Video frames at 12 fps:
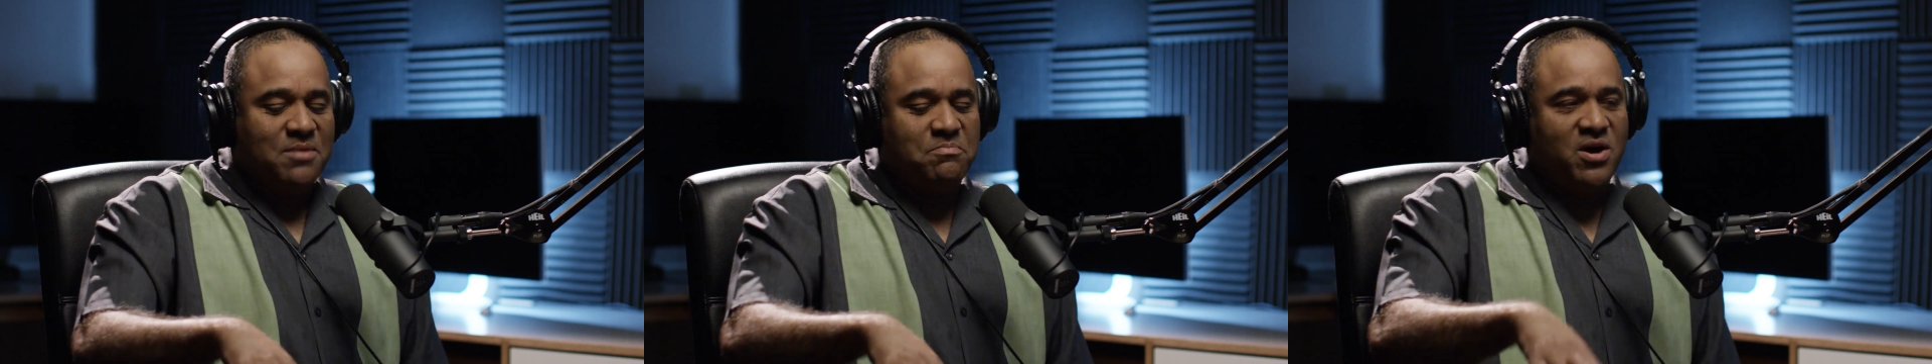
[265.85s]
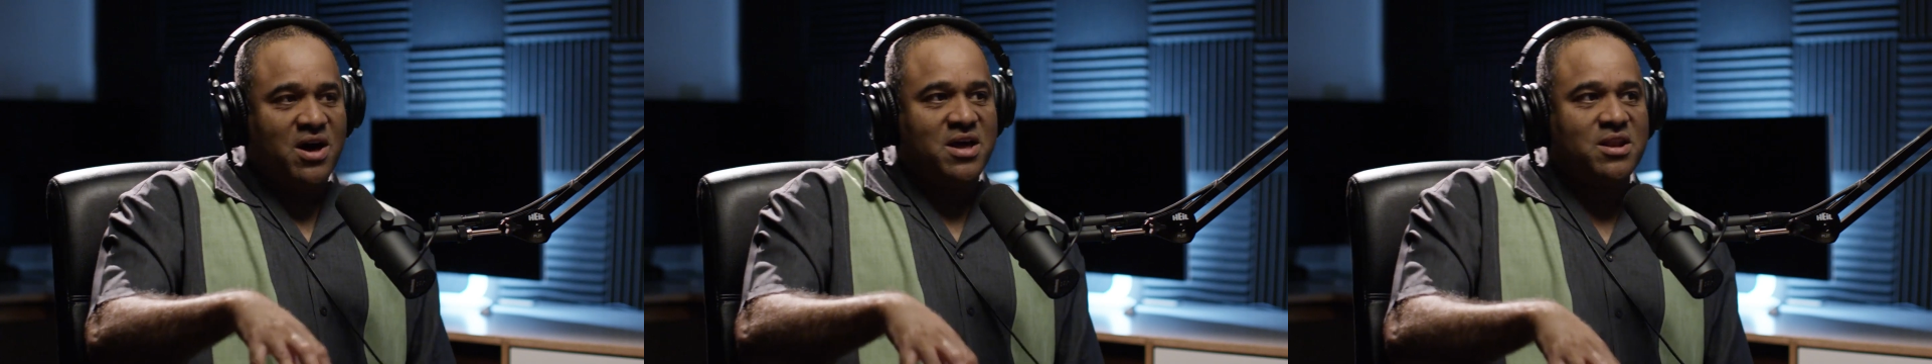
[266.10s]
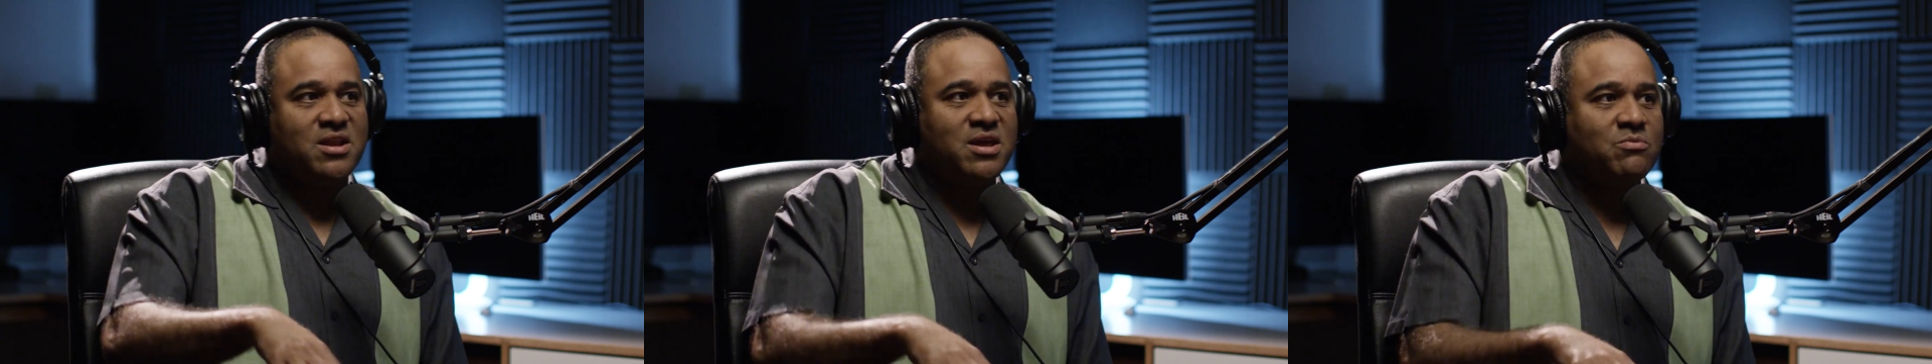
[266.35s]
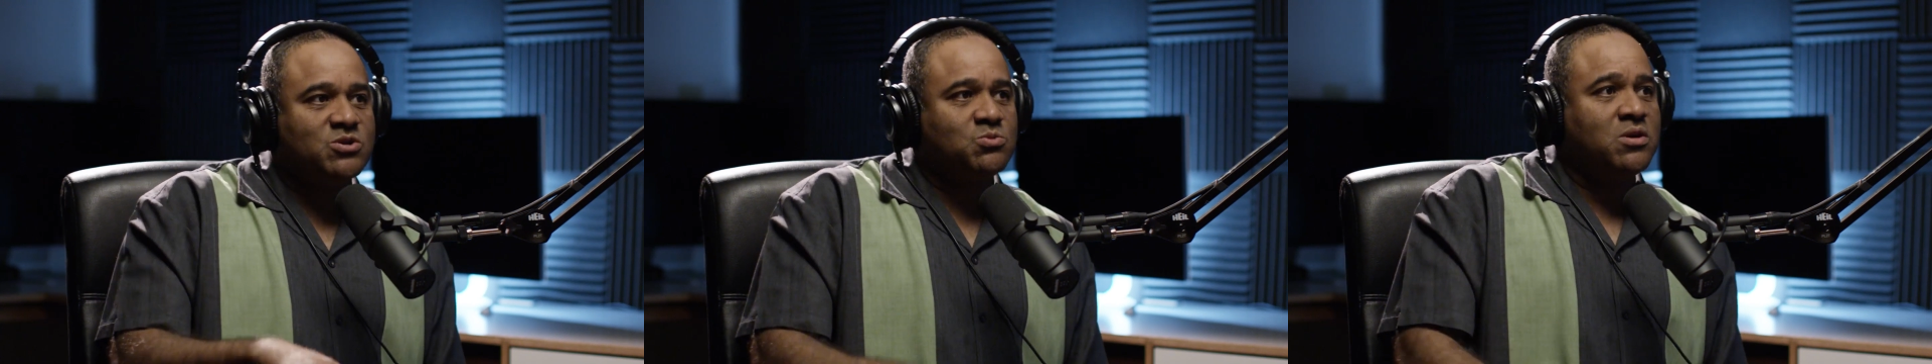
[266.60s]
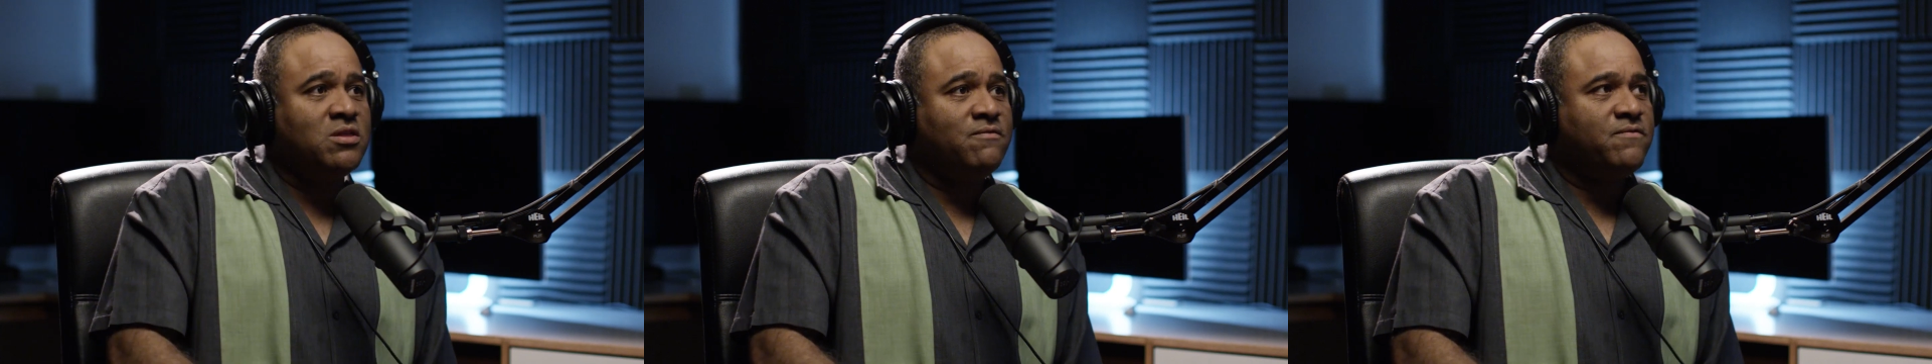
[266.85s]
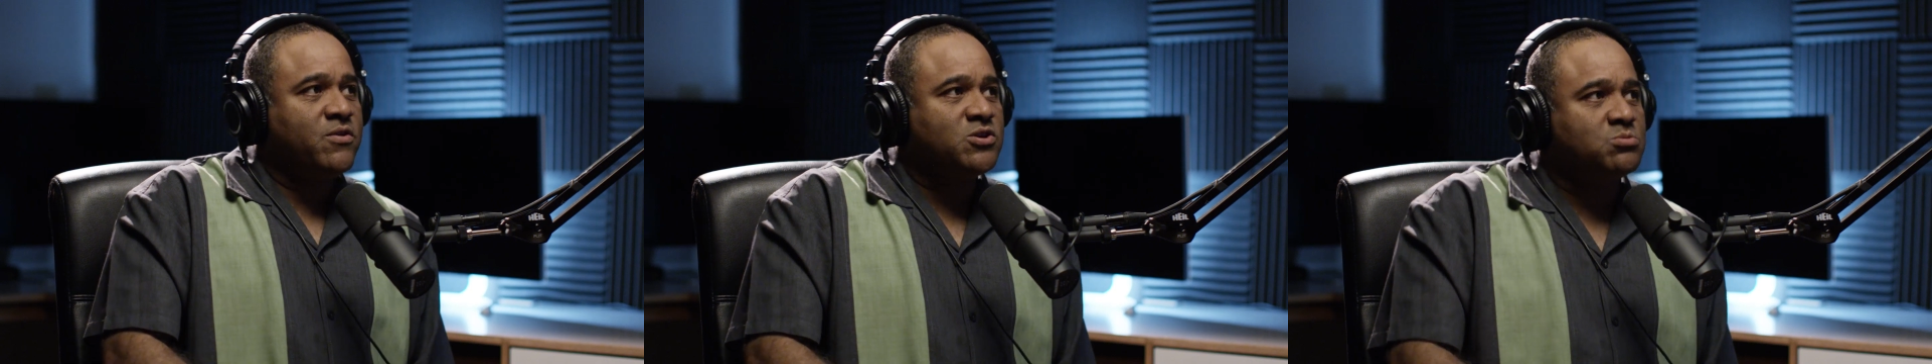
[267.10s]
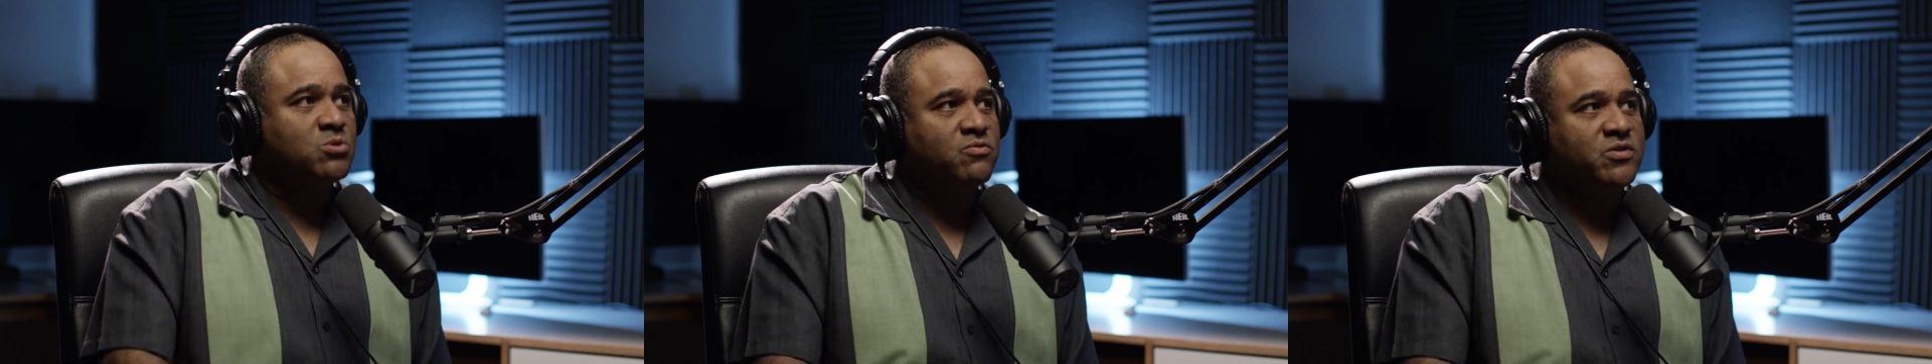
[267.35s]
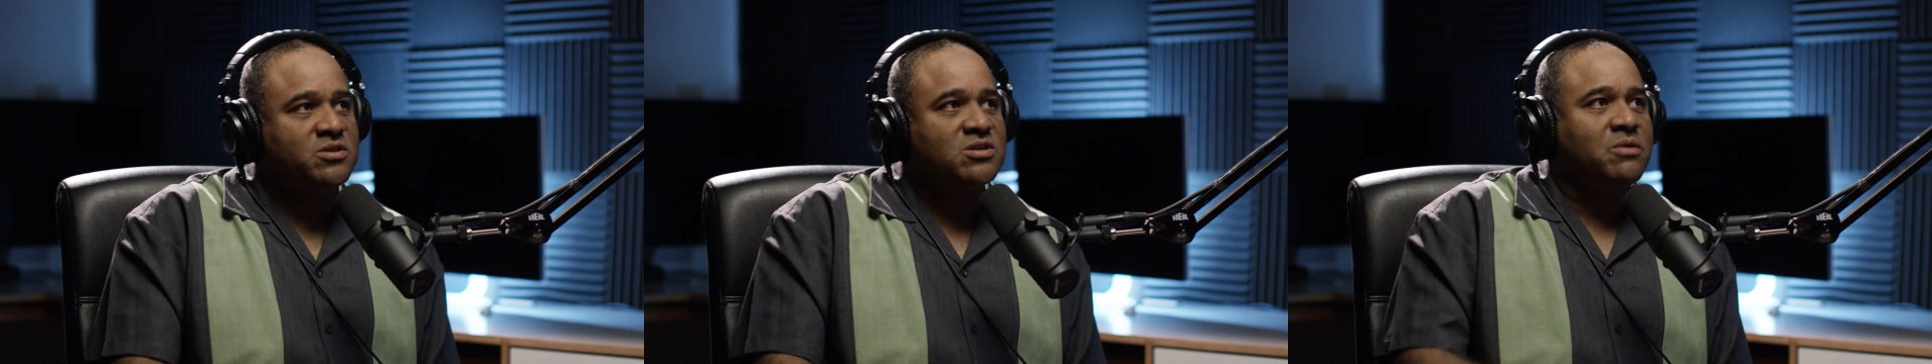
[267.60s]
But it was one of the first
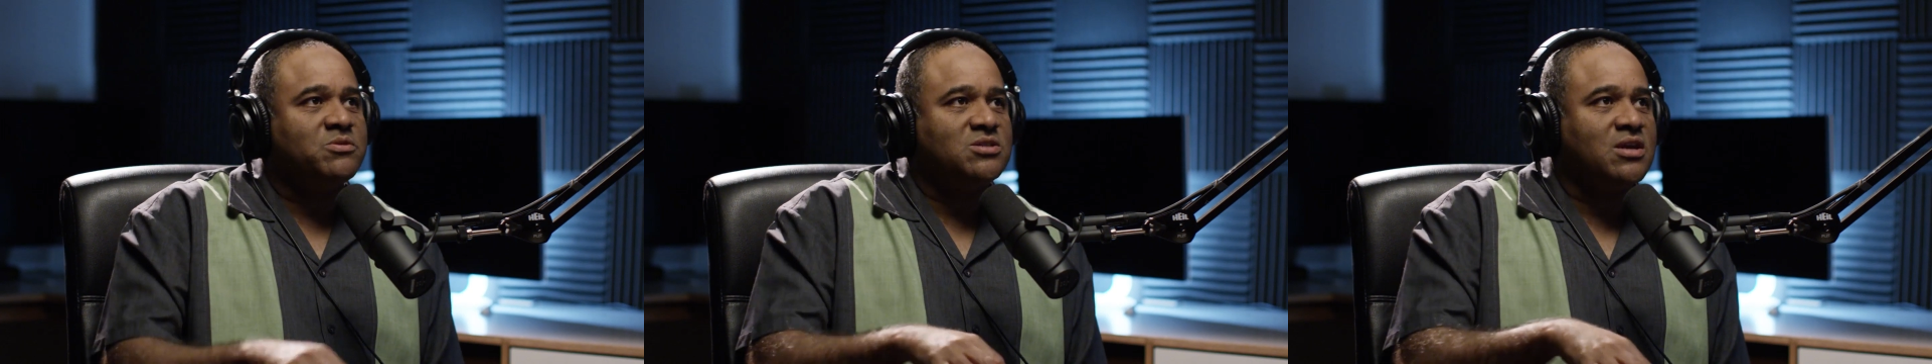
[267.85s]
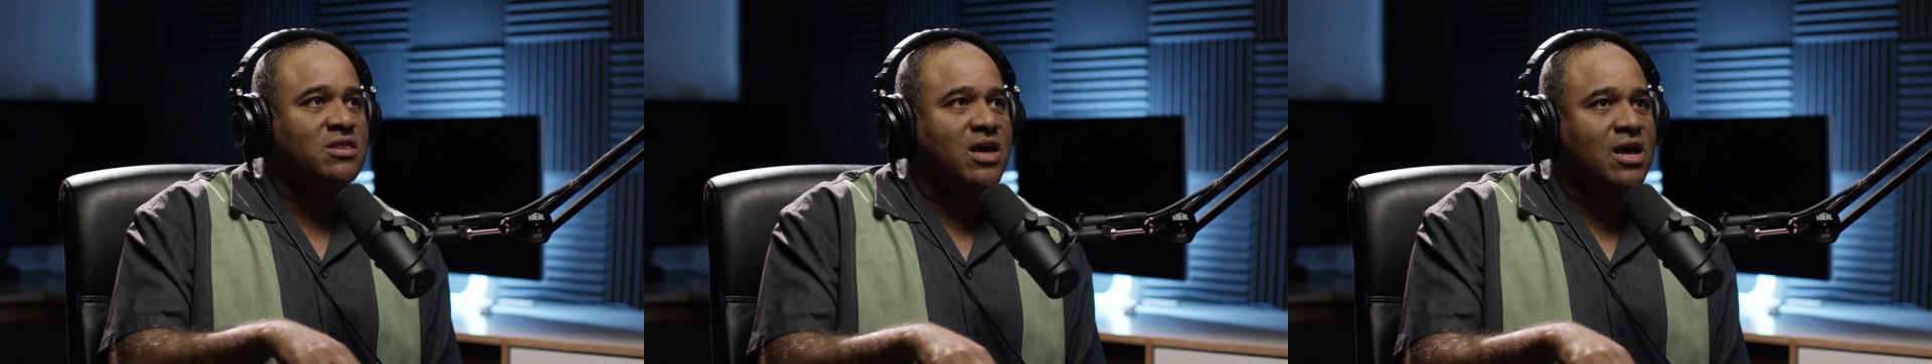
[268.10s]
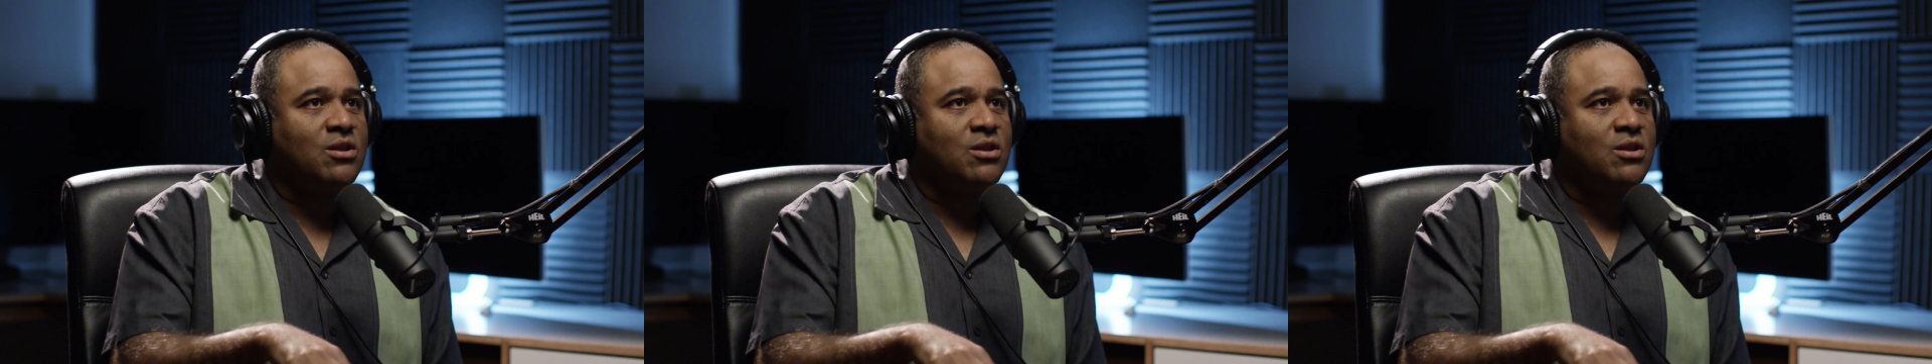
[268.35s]
movies, I would say that,